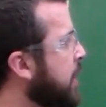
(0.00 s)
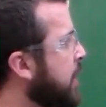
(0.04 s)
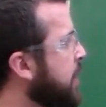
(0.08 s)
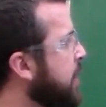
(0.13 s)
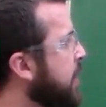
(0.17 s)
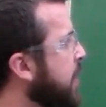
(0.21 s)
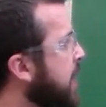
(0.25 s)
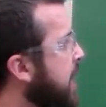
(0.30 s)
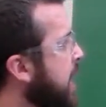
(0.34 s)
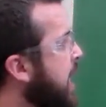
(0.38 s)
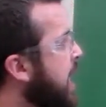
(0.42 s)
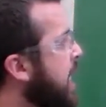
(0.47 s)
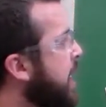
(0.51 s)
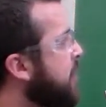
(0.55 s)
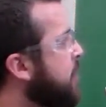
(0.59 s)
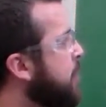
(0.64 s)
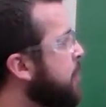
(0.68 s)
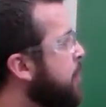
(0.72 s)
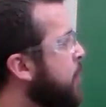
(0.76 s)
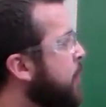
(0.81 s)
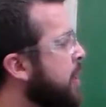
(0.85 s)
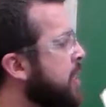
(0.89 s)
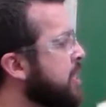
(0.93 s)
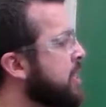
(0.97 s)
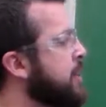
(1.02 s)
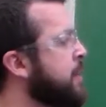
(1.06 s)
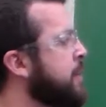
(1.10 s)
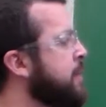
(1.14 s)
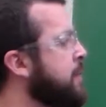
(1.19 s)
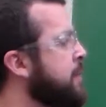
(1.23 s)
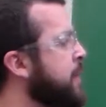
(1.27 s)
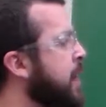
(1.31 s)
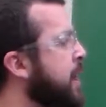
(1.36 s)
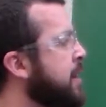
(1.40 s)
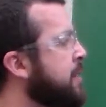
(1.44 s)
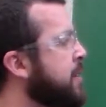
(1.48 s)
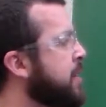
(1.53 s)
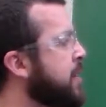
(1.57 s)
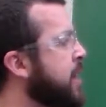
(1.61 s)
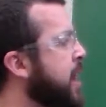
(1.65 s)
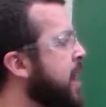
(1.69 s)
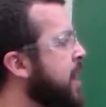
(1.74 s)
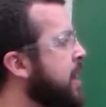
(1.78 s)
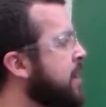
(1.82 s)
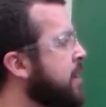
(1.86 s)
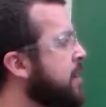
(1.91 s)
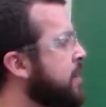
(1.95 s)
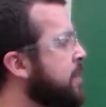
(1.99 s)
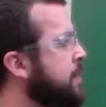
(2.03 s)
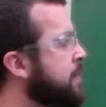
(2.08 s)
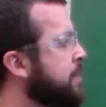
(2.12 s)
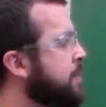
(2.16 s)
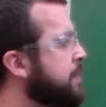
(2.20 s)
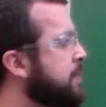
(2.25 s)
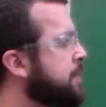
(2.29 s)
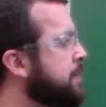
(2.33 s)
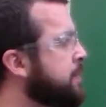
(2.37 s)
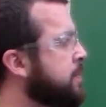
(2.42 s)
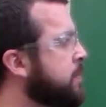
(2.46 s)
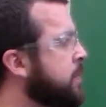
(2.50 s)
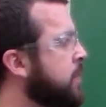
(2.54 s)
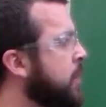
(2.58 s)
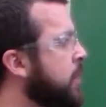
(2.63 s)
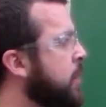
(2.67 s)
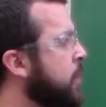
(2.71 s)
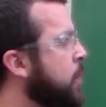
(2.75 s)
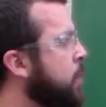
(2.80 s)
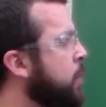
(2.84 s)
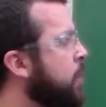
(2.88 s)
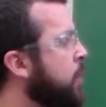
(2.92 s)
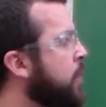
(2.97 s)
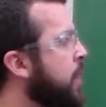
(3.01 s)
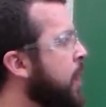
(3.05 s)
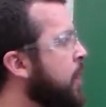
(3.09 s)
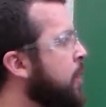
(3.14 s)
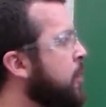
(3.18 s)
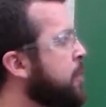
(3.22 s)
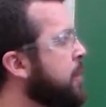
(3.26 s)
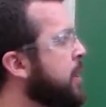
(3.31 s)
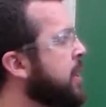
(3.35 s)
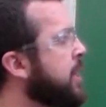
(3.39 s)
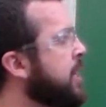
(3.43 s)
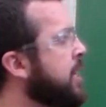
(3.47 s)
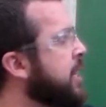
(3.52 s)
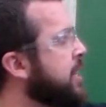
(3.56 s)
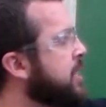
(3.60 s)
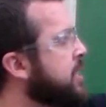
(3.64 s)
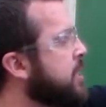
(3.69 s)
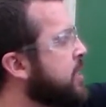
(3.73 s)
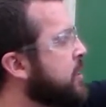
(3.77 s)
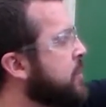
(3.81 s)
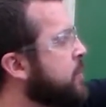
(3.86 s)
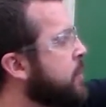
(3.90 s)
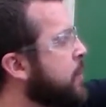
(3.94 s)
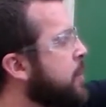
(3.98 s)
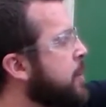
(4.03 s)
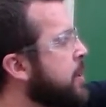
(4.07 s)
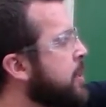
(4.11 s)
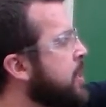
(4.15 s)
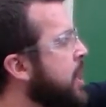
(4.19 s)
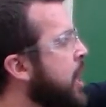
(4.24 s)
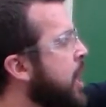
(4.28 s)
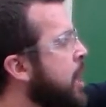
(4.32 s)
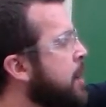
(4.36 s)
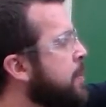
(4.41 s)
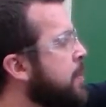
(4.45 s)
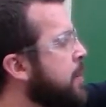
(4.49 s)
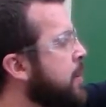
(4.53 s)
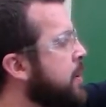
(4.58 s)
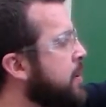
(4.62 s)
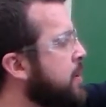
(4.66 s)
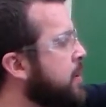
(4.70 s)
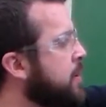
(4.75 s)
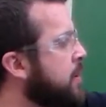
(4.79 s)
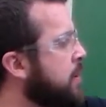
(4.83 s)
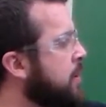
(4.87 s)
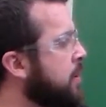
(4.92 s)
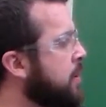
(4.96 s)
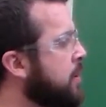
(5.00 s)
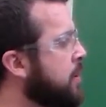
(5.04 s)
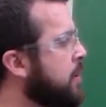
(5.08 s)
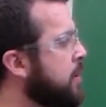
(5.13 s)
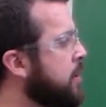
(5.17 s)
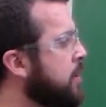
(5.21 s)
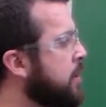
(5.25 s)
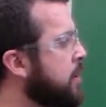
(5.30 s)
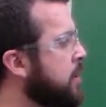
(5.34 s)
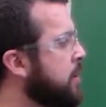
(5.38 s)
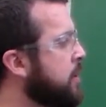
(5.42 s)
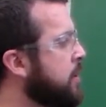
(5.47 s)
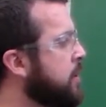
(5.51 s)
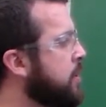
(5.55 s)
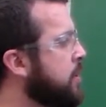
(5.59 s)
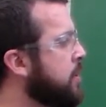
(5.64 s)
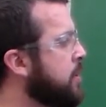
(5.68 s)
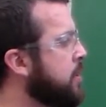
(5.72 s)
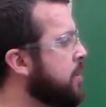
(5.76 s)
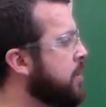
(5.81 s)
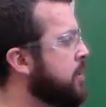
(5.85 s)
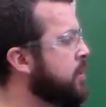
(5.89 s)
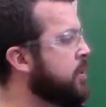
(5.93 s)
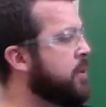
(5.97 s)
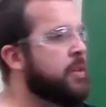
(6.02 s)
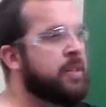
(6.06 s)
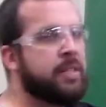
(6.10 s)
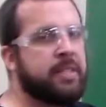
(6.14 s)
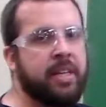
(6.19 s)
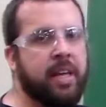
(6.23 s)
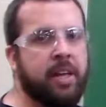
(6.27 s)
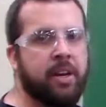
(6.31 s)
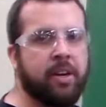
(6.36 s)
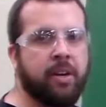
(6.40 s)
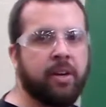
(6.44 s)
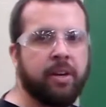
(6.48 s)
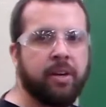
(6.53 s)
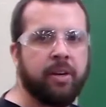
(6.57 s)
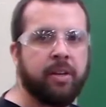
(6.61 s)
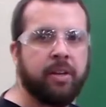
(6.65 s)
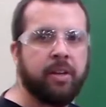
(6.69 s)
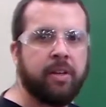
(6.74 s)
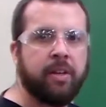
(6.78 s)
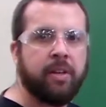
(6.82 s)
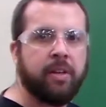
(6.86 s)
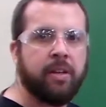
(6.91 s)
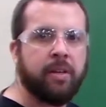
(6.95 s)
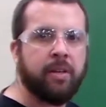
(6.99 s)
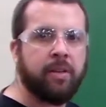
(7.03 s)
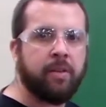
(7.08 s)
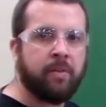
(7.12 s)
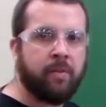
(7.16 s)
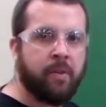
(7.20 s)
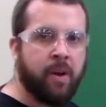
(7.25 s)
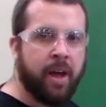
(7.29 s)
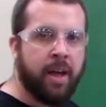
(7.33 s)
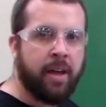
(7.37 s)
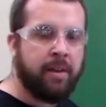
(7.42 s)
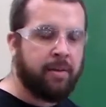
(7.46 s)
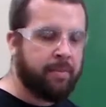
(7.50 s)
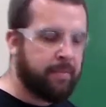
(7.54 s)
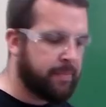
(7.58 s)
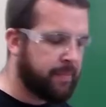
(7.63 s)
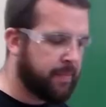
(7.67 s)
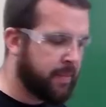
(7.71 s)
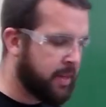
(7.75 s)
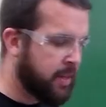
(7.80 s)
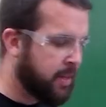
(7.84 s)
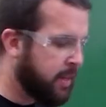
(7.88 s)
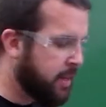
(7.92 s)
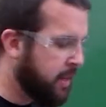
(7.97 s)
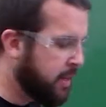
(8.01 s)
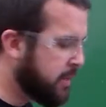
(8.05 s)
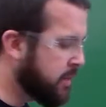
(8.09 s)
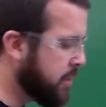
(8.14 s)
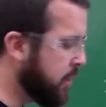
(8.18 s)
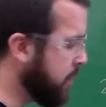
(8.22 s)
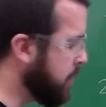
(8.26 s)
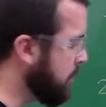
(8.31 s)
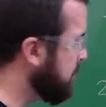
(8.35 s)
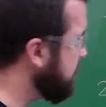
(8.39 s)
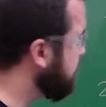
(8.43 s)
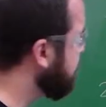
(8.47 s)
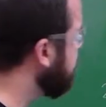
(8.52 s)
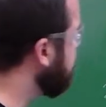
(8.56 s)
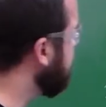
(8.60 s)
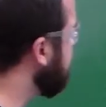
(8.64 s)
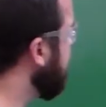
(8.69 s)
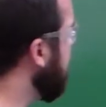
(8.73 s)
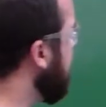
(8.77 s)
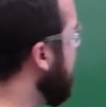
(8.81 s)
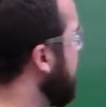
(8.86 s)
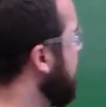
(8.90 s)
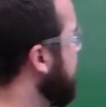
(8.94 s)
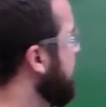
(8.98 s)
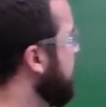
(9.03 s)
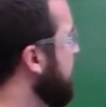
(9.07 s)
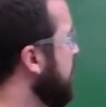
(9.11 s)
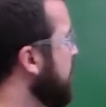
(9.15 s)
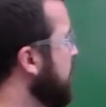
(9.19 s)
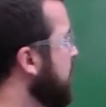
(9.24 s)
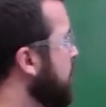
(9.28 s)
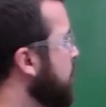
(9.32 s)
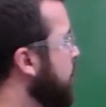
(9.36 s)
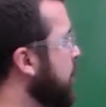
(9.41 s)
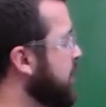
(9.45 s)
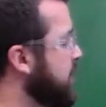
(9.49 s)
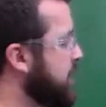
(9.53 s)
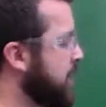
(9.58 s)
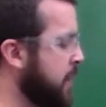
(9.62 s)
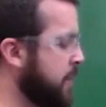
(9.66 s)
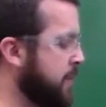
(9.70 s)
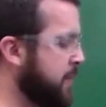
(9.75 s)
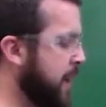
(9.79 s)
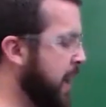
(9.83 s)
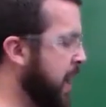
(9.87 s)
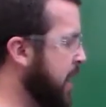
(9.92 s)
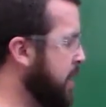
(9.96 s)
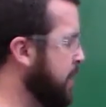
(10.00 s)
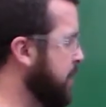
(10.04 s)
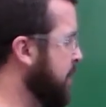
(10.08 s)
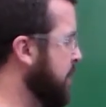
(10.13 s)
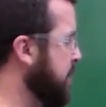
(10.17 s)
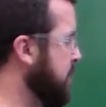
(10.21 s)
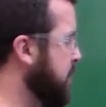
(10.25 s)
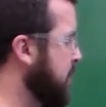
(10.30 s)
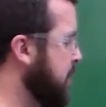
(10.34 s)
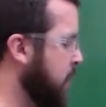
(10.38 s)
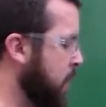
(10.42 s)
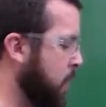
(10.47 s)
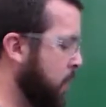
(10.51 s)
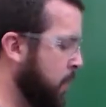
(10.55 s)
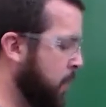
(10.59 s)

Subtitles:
and then I add the 0.75 to that, well, that would be the distance from the top to the center, right? So, yeah, 0.75 plus